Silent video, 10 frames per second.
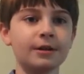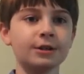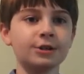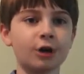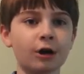
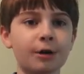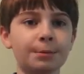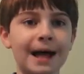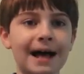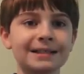
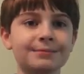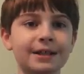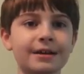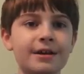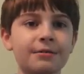
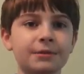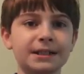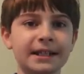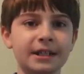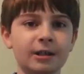sarcoplasmic
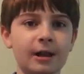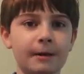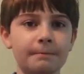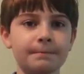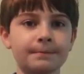
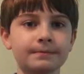reticulum.